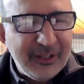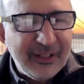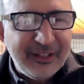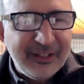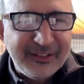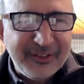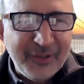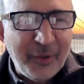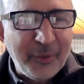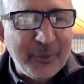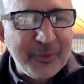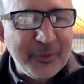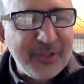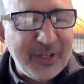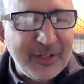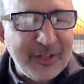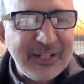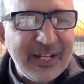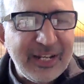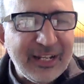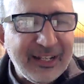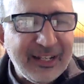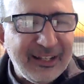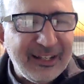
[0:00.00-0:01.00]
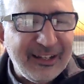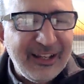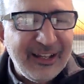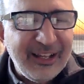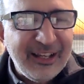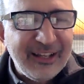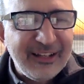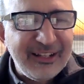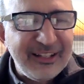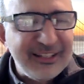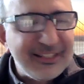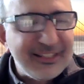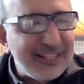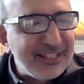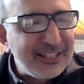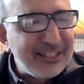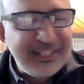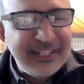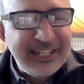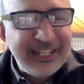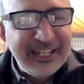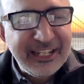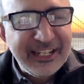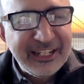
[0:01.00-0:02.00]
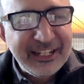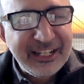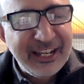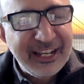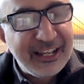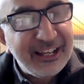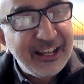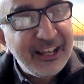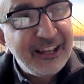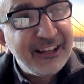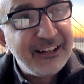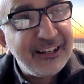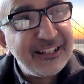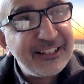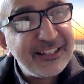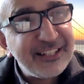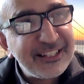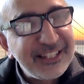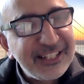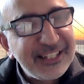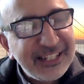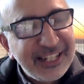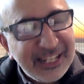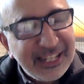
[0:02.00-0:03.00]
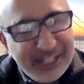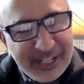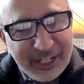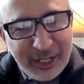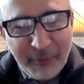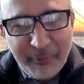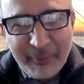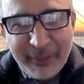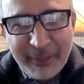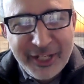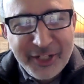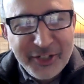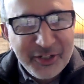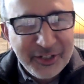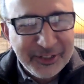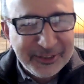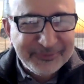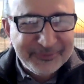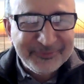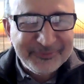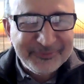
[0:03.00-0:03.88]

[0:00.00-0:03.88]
this almost sounds like a resuscitating a patient.